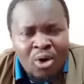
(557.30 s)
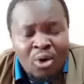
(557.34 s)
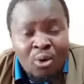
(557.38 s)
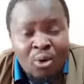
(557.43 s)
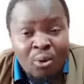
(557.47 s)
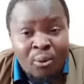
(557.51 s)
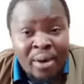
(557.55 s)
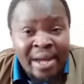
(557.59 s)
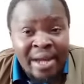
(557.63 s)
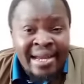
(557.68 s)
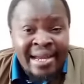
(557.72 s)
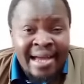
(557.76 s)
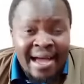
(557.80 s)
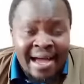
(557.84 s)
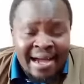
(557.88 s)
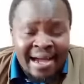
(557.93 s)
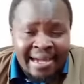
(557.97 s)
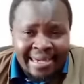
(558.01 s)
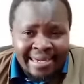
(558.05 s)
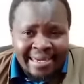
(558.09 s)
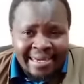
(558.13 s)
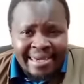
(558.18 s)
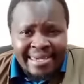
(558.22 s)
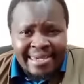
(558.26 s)
when a
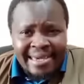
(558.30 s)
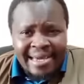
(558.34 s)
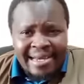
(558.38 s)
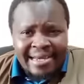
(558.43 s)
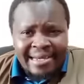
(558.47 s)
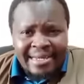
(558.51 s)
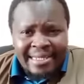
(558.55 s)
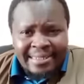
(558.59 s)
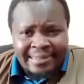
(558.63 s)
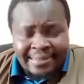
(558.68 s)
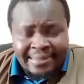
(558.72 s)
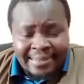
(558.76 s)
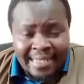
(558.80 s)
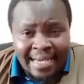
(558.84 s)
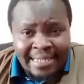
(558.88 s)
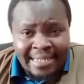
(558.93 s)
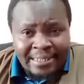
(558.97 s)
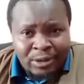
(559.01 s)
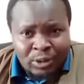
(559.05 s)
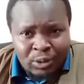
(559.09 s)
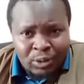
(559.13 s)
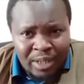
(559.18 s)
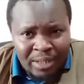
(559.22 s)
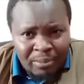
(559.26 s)
Kenyan
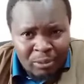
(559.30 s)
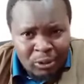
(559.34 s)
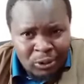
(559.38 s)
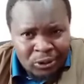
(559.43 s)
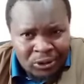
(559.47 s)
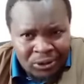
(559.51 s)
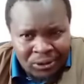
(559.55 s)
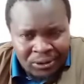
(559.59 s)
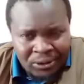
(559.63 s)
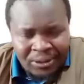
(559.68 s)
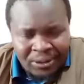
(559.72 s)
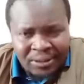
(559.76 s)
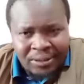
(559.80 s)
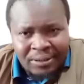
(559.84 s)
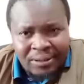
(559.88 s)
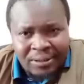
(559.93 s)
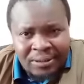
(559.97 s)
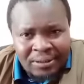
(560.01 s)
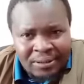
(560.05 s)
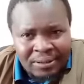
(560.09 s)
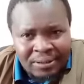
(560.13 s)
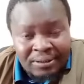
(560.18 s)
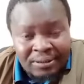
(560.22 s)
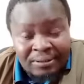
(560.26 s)
decides to
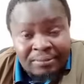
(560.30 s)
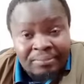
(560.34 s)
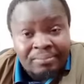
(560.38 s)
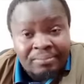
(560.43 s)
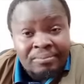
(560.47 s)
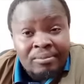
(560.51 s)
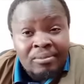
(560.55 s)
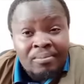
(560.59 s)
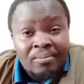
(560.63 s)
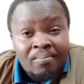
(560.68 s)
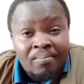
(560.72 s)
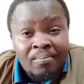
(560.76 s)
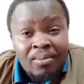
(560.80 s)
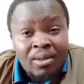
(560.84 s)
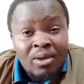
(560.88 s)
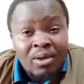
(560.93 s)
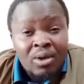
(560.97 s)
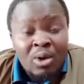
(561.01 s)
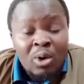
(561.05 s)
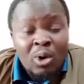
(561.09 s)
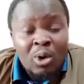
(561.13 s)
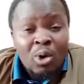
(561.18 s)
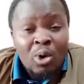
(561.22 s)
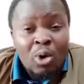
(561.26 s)
demonstrate,
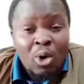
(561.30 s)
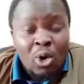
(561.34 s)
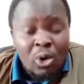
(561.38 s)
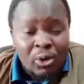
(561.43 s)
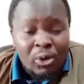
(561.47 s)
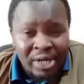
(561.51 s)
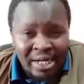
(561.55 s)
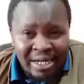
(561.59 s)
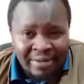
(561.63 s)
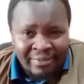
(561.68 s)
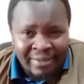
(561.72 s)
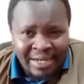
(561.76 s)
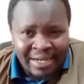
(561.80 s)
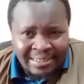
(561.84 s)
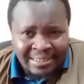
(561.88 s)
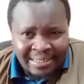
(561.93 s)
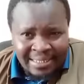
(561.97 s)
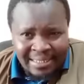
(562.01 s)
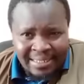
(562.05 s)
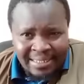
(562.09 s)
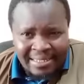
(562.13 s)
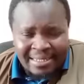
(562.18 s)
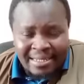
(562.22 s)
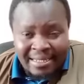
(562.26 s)
already that
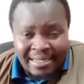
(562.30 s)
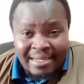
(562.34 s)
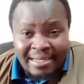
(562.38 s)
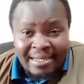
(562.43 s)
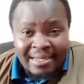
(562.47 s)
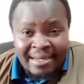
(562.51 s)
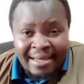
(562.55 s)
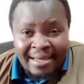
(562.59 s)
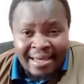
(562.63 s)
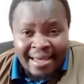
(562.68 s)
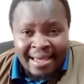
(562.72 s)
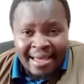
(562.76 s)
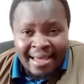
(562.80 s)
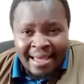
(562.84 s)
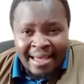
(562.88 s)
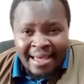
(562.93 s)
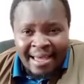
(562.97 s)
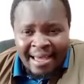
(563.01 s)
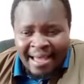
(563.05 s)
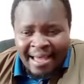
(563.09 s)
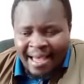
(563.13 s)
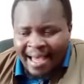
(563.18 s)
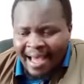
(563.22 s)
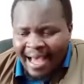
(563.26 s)
Kenyan
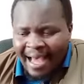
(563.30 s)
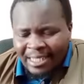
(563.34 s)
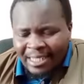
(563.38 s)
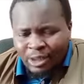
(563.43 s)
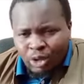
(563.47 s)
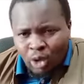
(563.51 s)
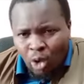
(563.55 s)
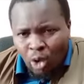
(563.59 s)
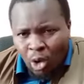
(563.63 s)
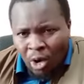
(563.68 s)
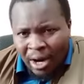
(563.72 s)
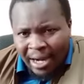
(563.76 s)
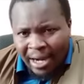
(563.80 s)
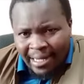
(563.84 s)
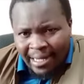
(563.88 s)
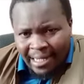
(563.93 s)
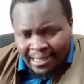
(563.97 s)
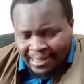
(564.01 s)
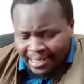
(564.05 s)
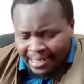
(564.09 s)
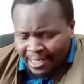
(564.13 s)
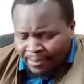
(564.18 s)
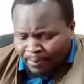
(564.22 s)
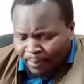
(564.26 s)
has
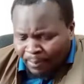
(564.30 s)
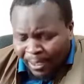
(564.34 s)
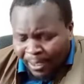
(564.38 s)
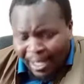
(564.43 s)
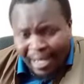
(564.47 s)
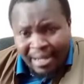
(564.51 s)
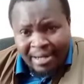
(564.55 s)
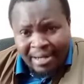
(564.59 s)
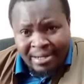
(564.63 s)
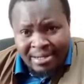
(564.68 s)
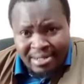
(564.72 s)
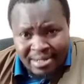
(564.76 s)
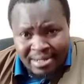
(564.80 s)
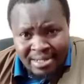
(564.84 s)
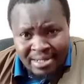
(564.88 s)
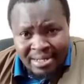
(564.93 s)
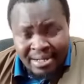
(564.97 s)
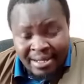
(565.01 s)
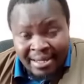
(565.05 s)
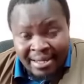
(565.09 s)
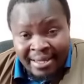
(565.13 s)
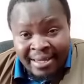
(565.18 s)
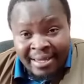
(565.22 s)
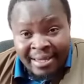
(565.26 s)
organized and planned
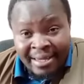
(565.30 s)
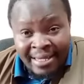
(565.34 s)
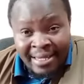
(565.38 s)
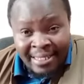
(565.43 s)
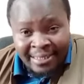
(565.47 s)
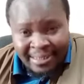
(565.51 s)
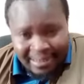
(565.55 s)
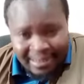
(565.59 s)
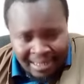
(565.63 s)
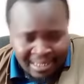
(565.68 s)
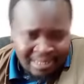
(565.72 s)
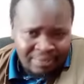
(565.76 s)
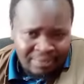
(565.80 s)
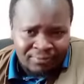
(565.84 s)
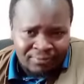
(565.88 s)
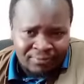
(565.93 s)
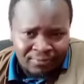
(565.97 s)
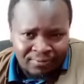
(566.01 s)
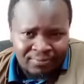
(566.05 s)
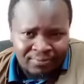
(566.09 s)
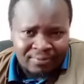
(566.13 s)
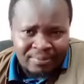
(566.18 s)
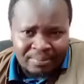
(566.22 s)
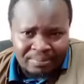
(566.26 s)
his
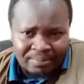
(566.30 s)
life